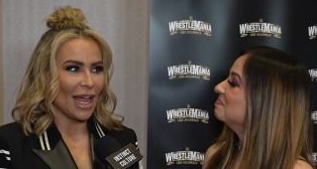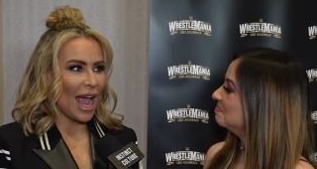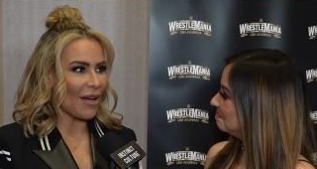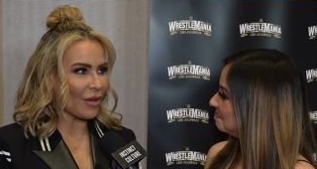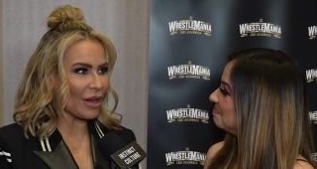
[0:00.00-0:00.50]

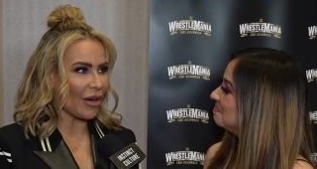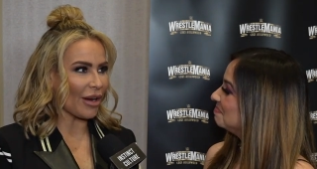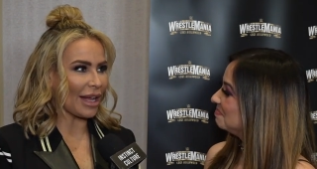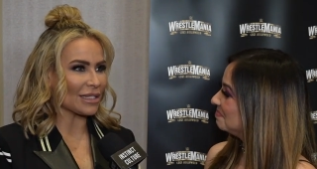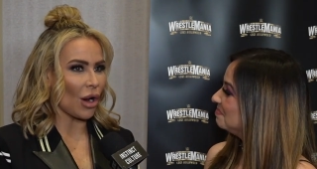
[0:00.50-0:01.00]
Speaker 1: Every year
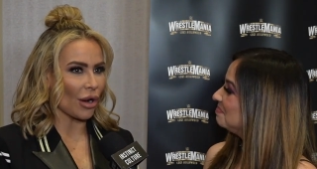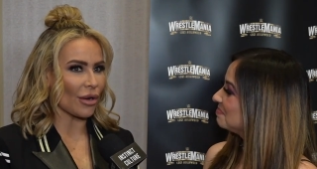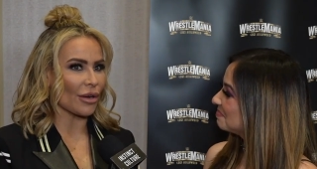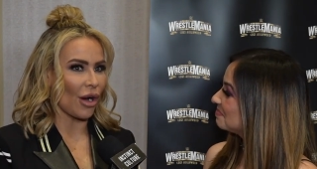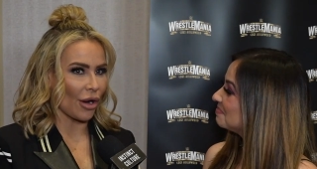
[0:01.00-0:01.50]
it gets
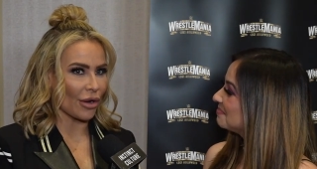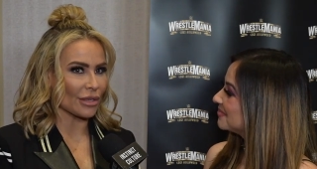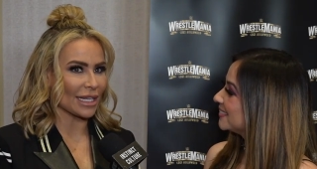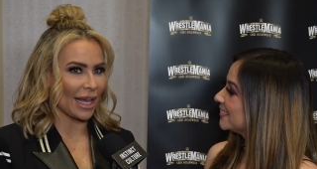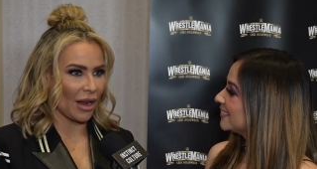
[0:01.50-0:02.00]
harder and harder
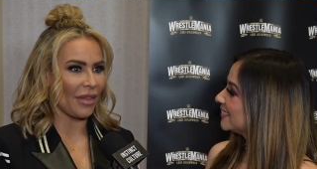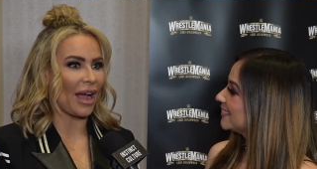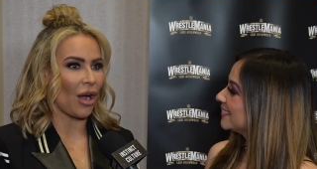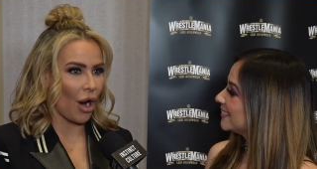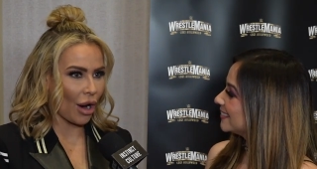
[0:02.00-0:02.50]
to get on
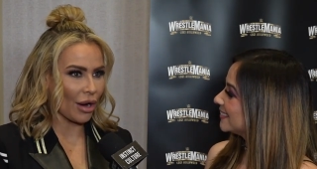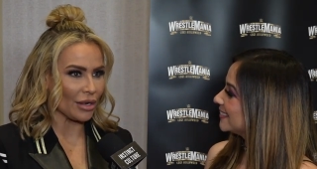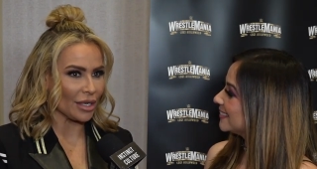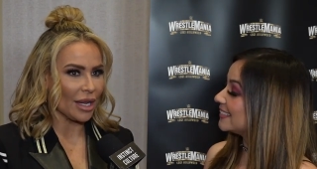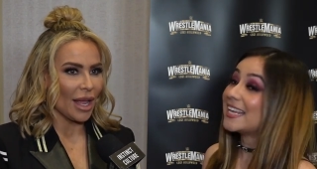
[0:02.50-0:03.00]
that
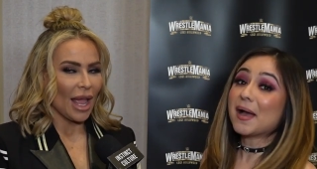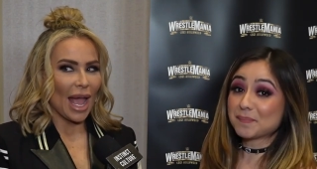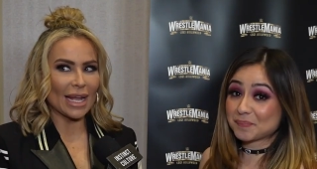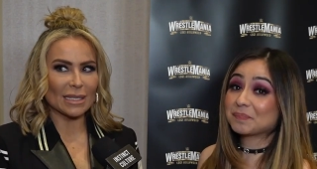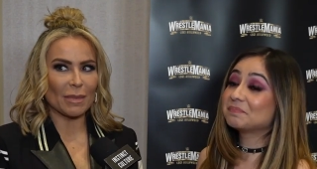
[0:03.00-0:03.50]
card
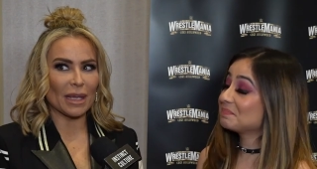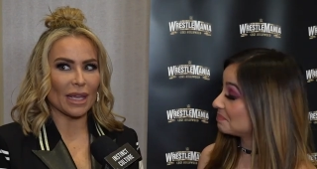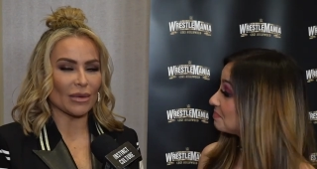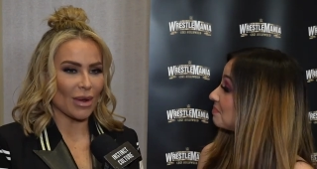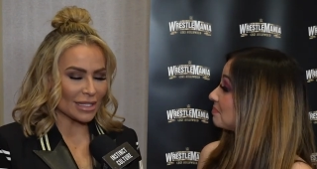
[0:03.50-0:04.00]
and to
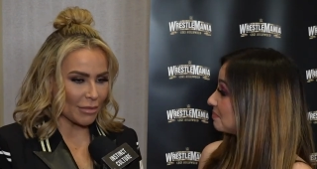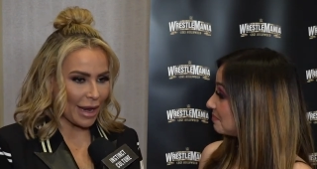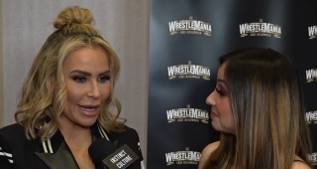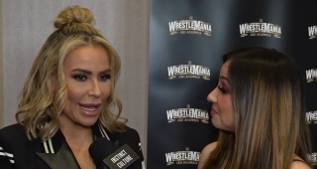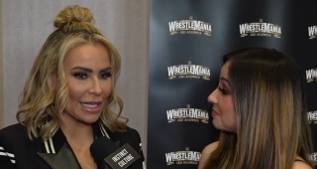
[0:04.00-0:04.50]
be in
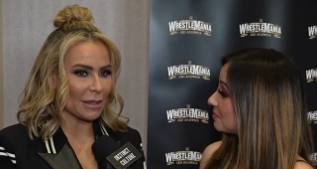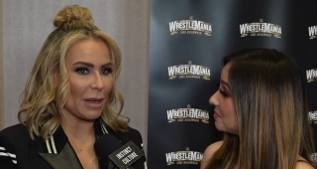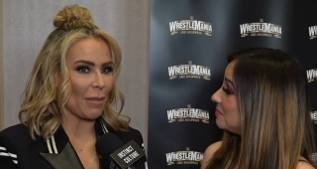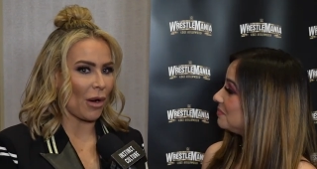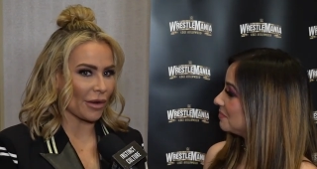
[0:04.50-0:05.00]
WrestleMania and to
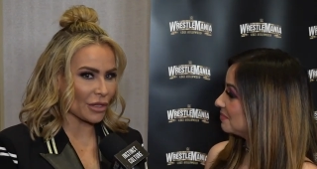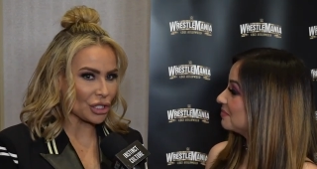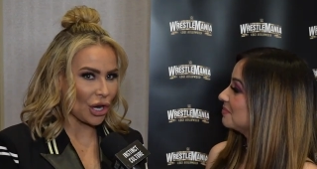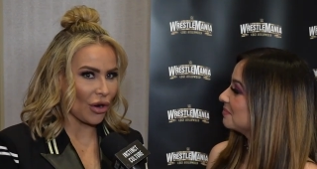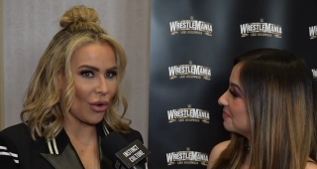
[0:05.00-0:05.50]
be a part of the
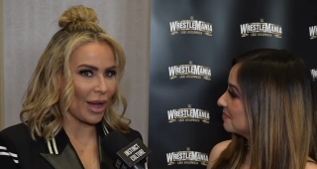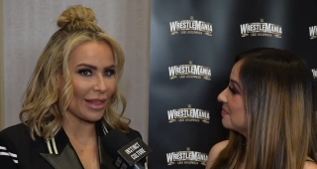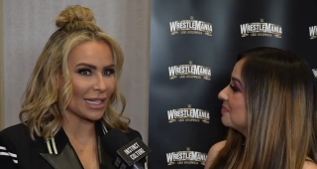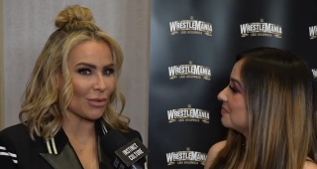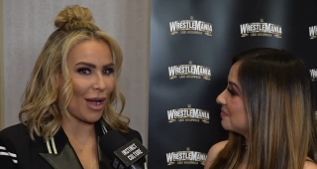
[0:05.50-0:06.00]
show.
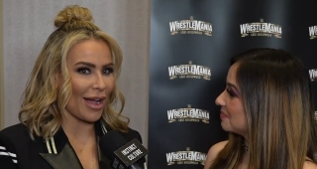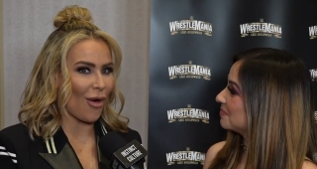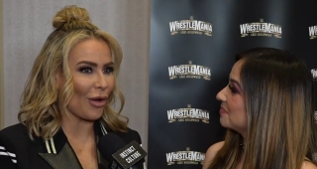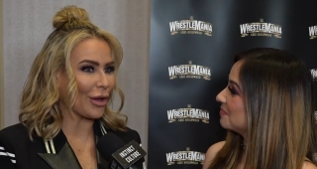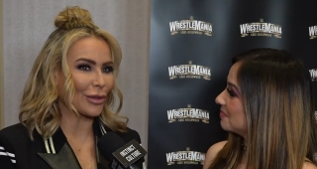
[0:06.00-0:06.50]
And that's why
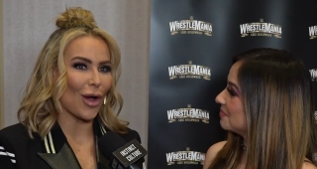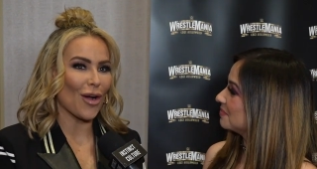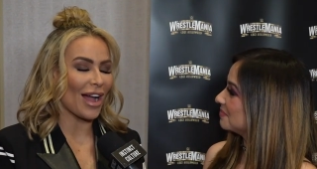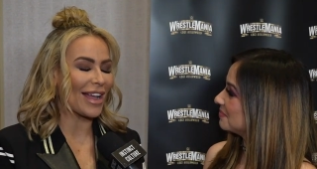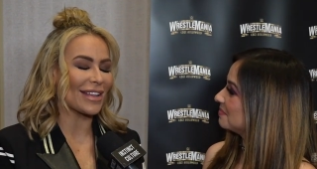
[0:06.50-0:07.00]
all year
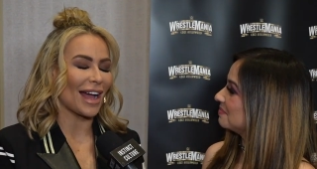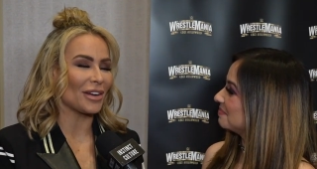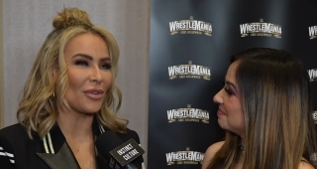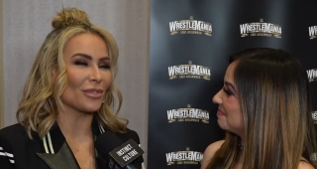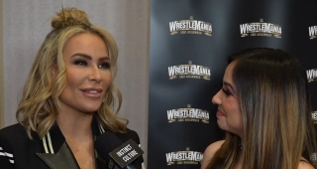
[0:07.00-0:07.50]
long I, I
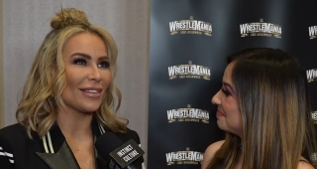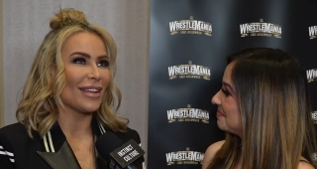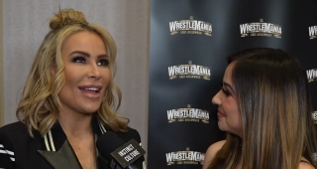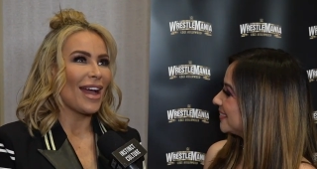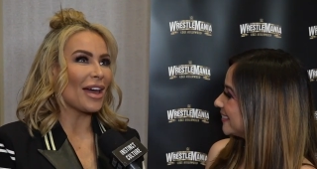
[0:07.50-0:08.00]
don't
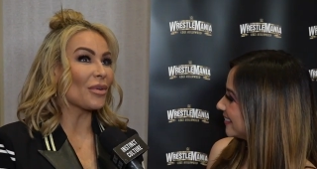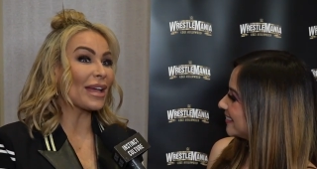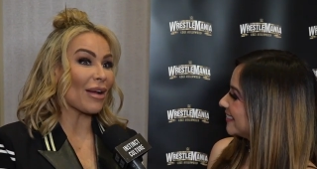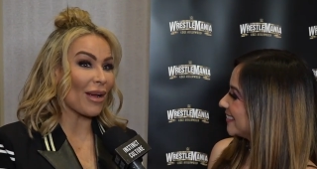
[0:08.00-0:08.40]
I don't get